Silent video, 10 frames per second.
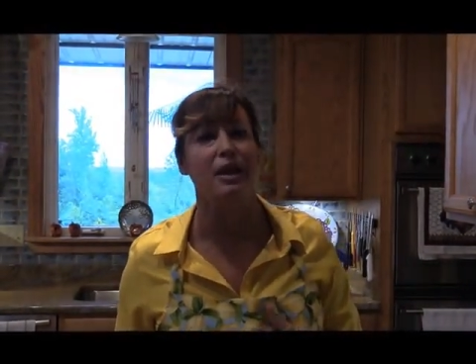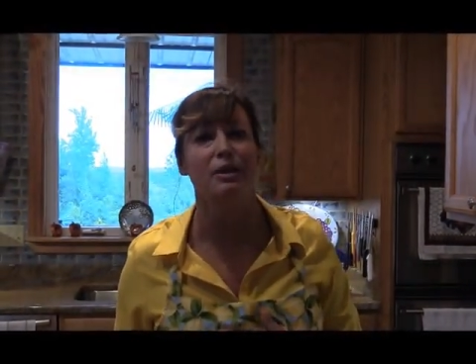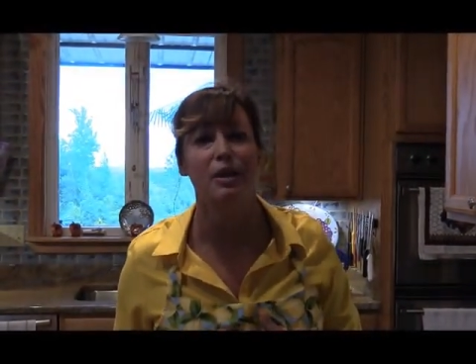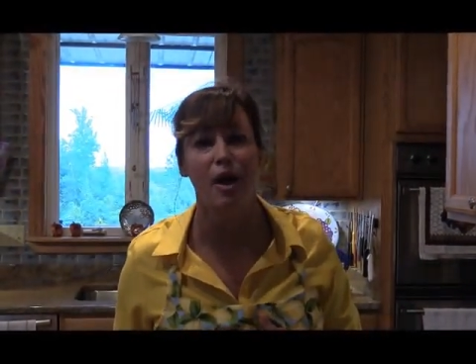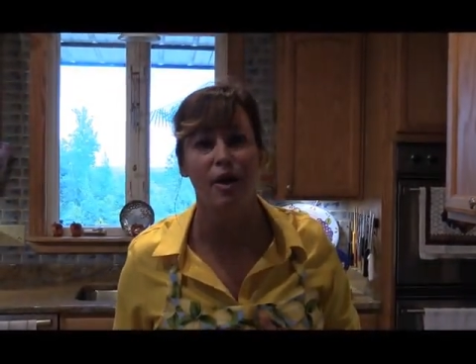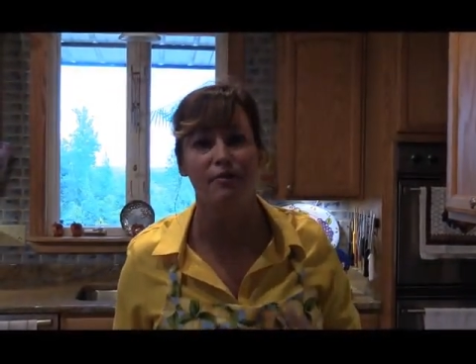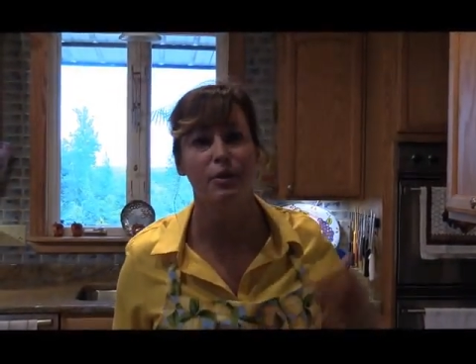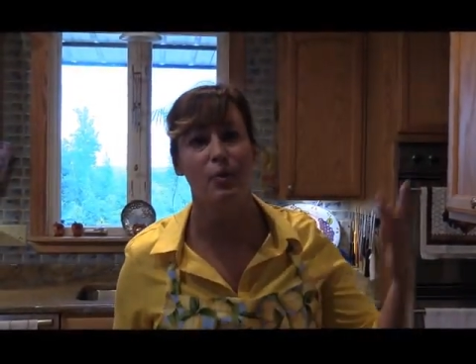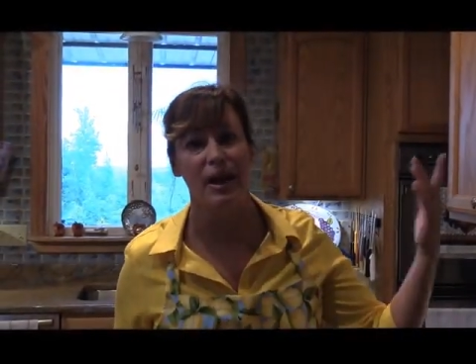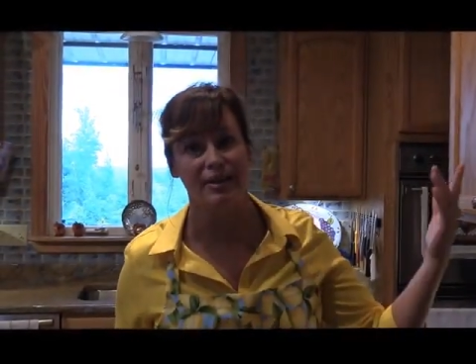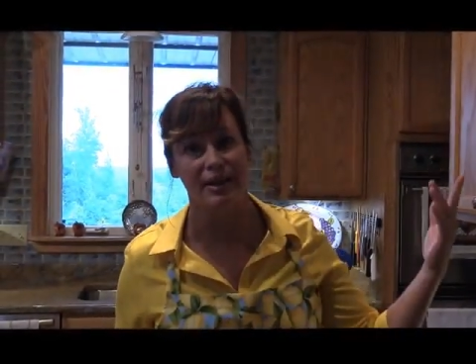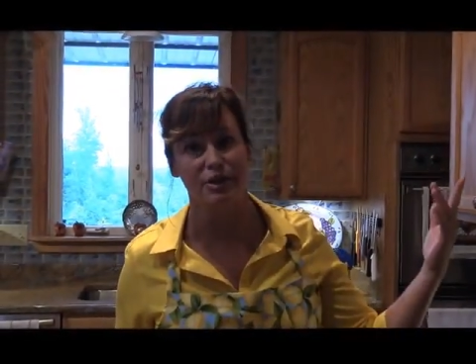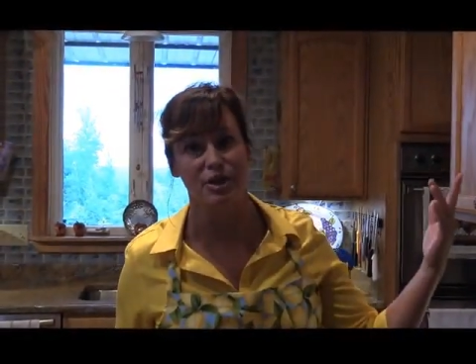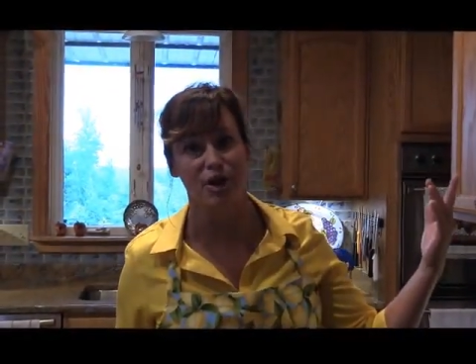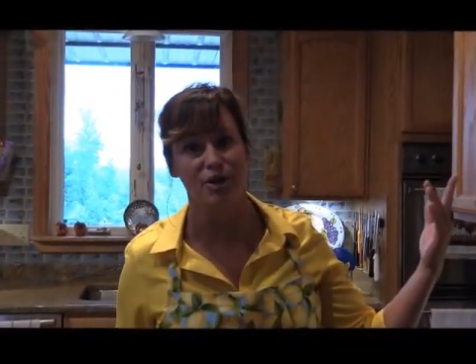I love the way that
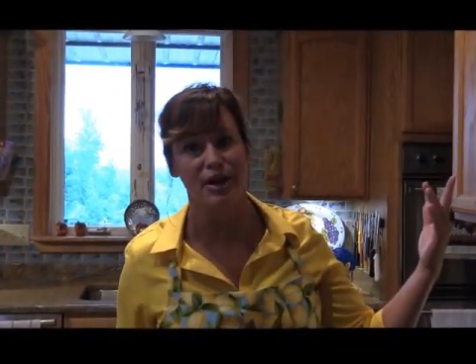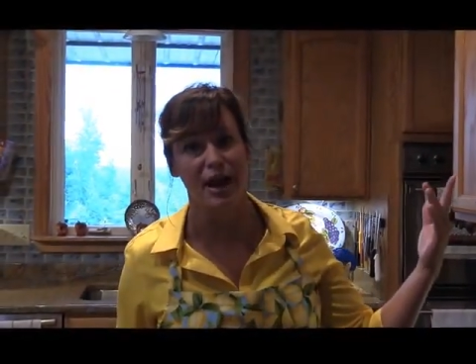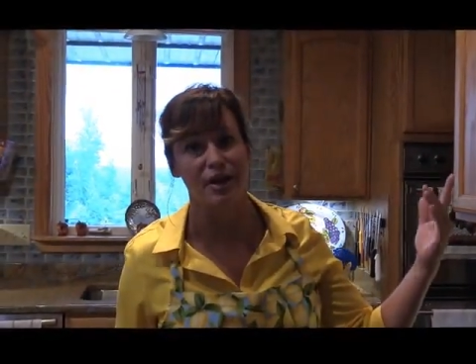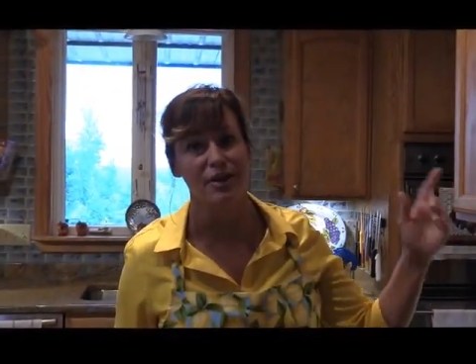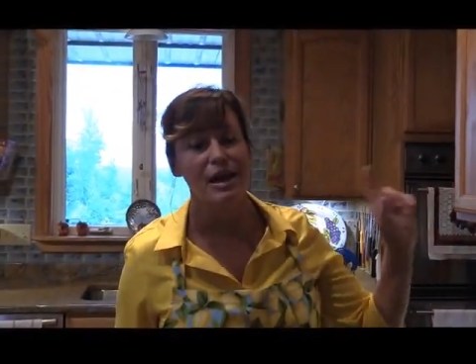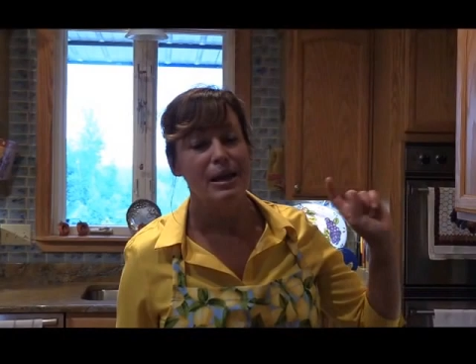it turned out.